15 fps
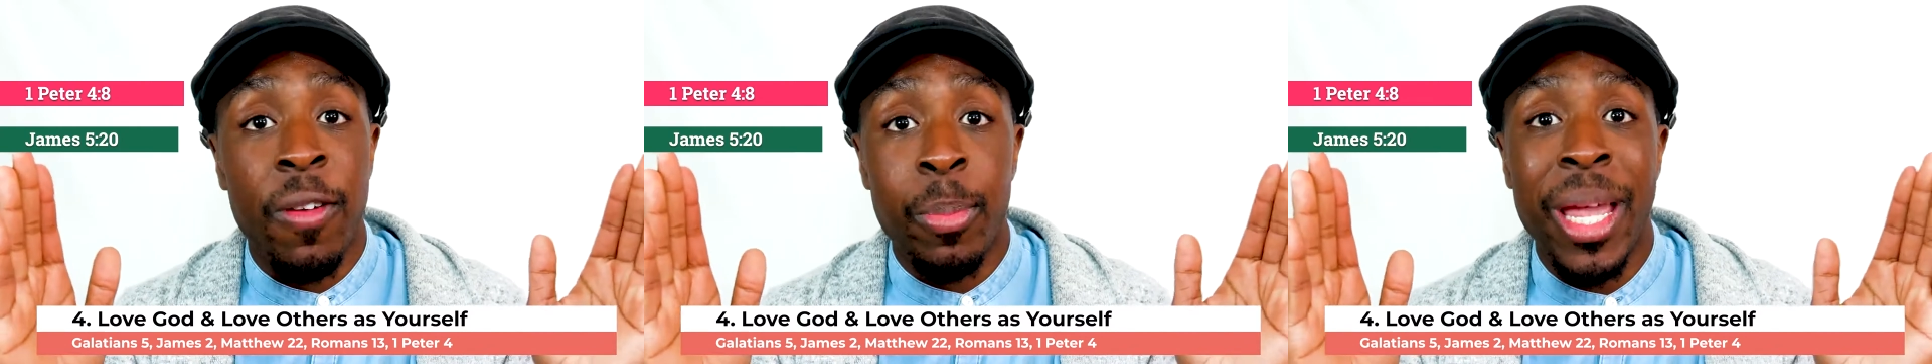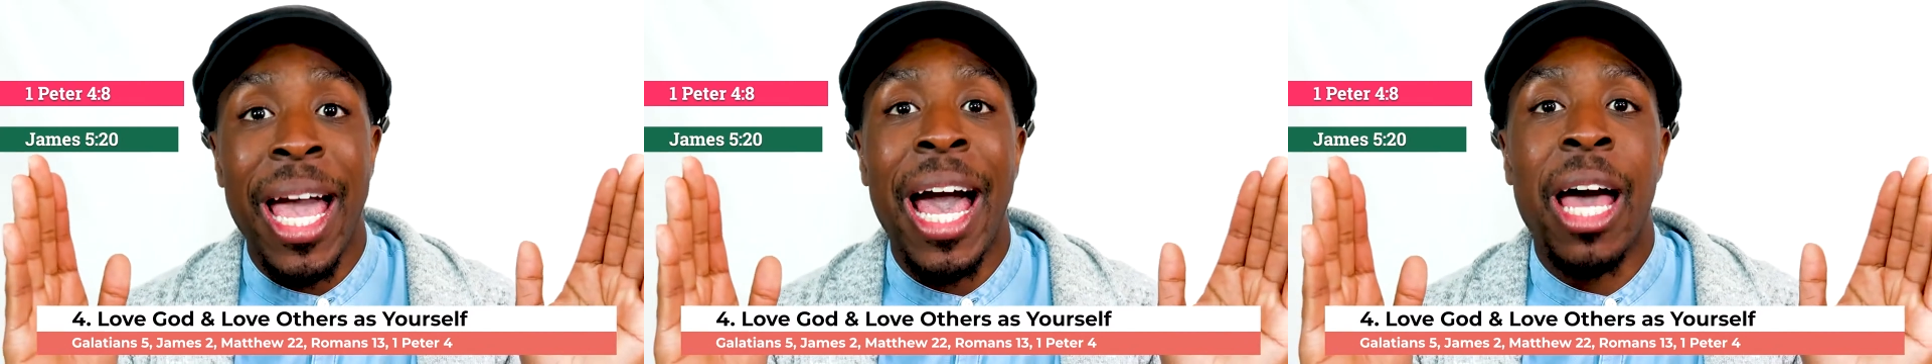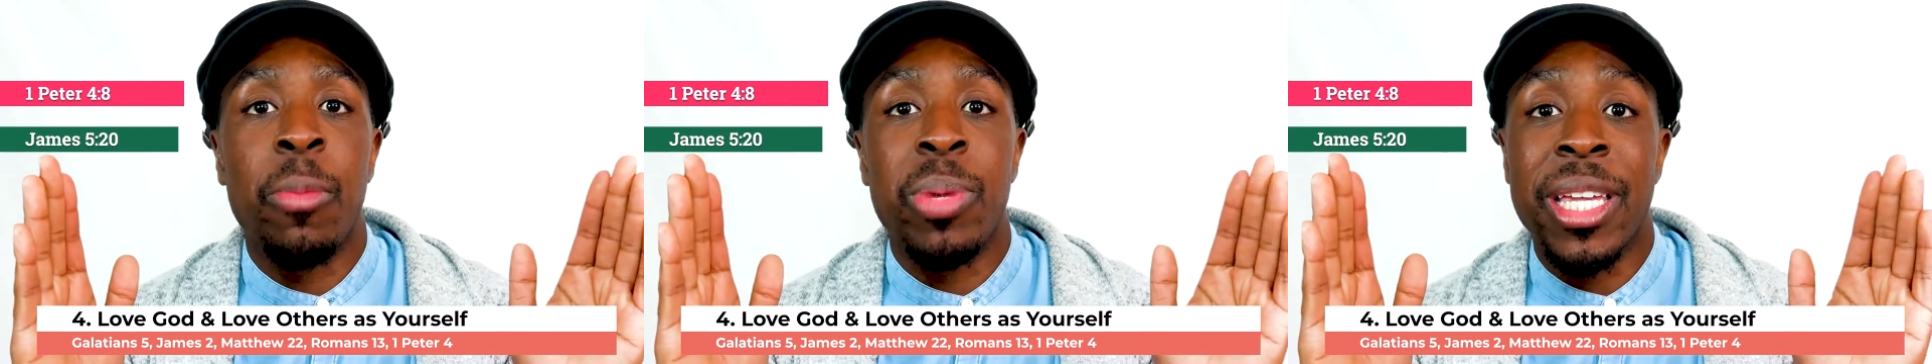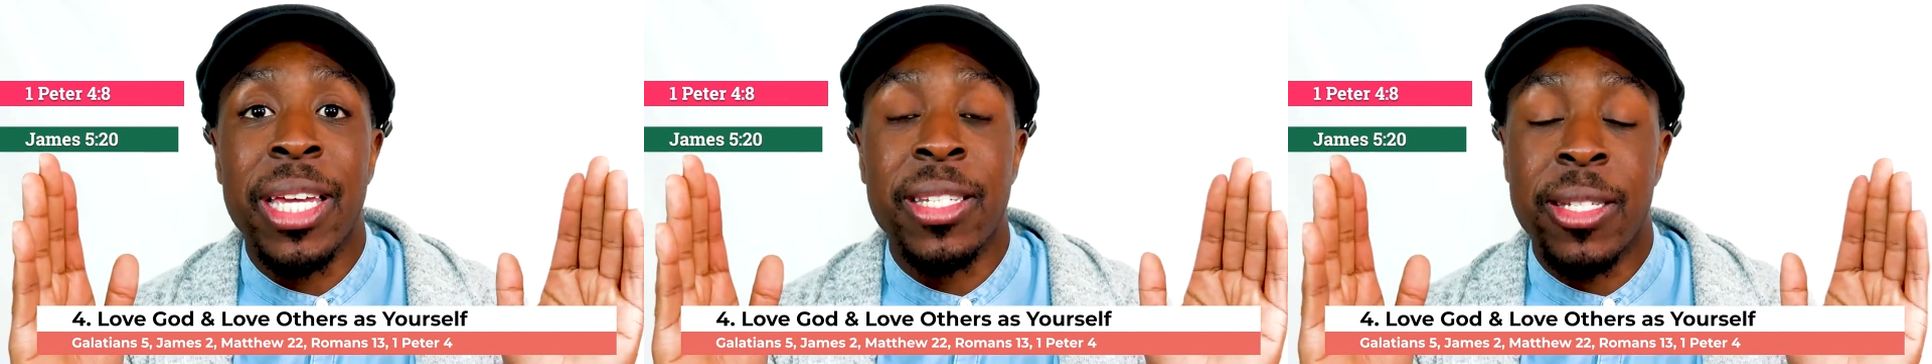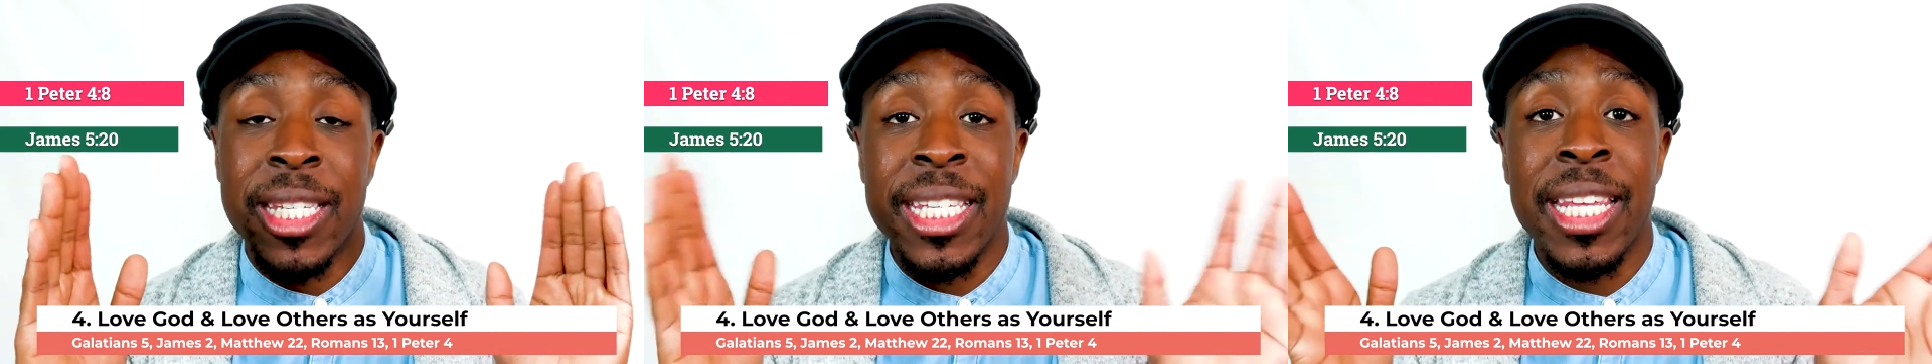from God
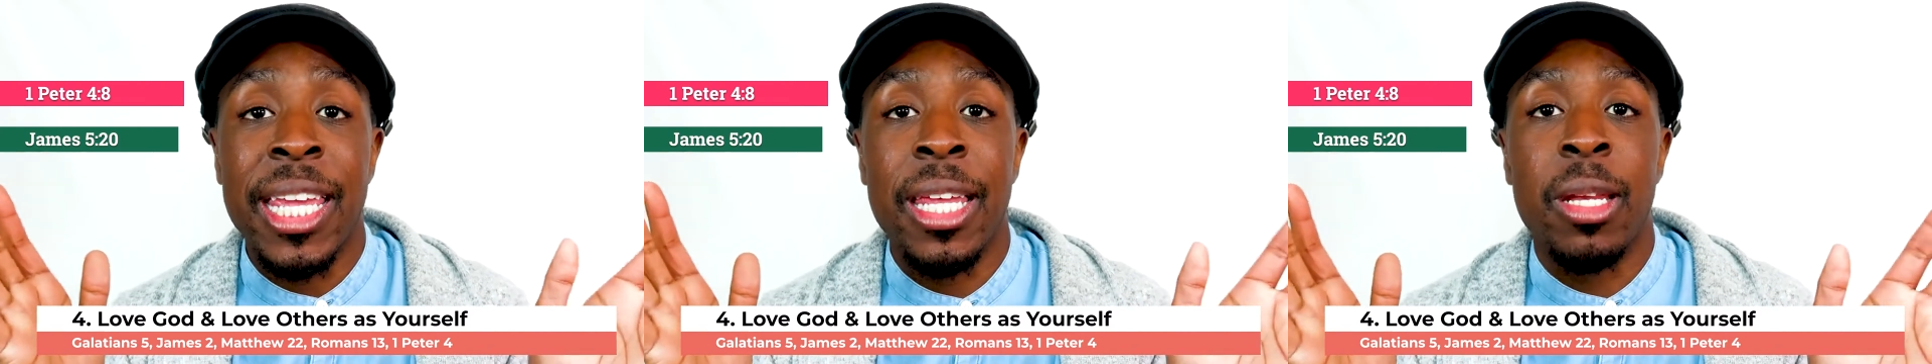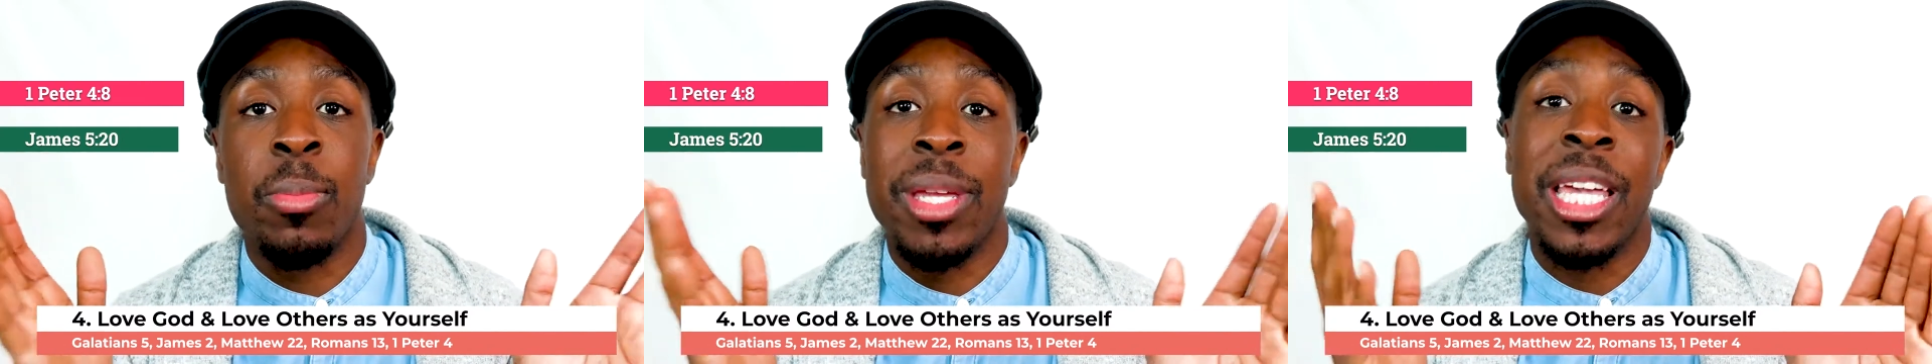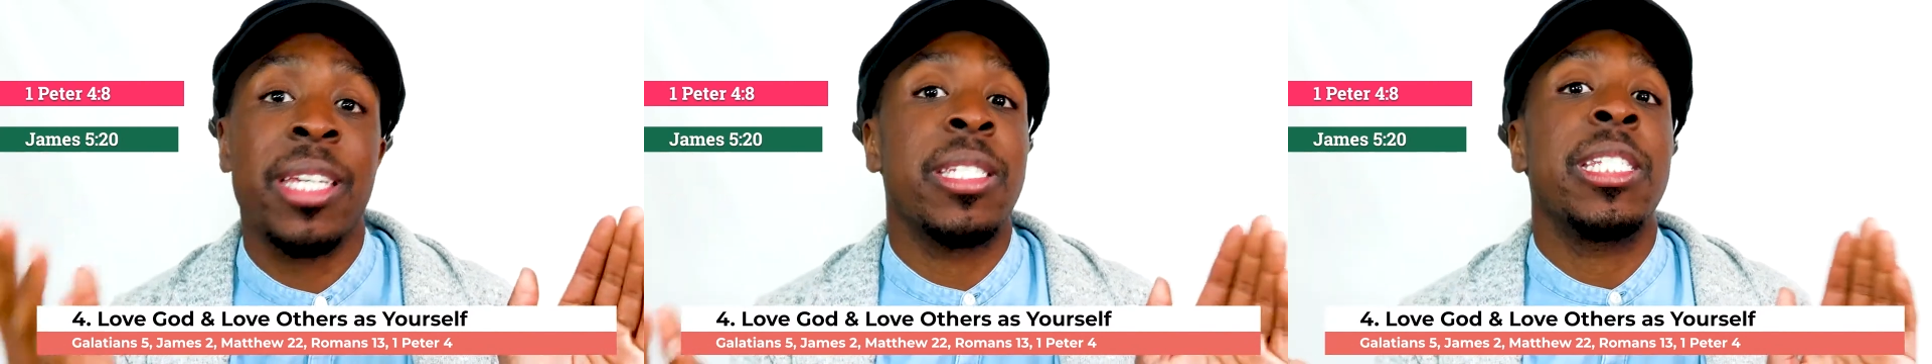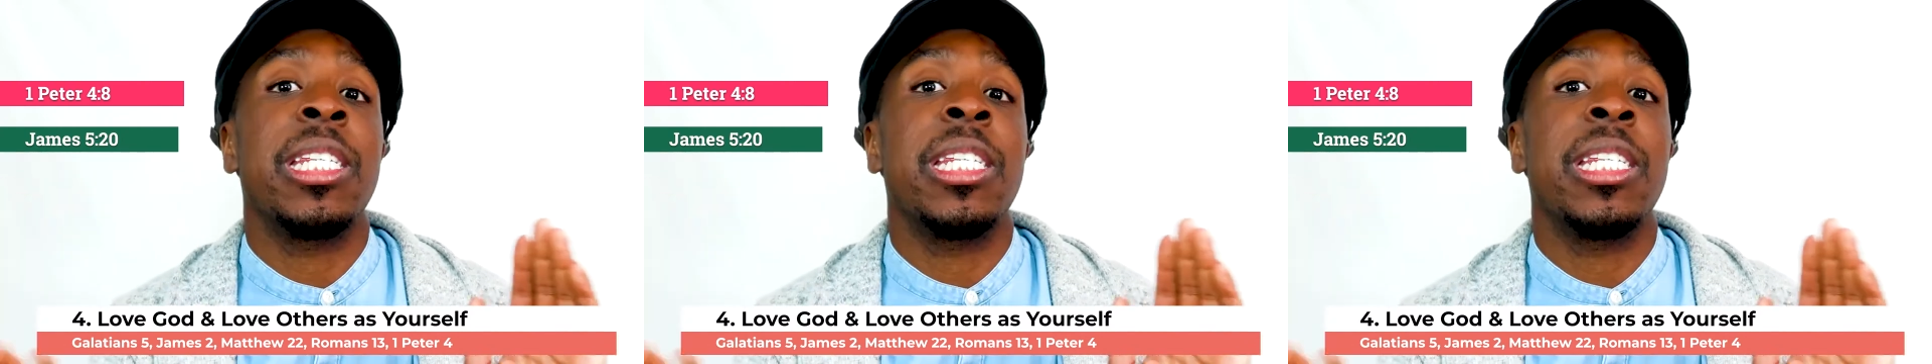because of sin and because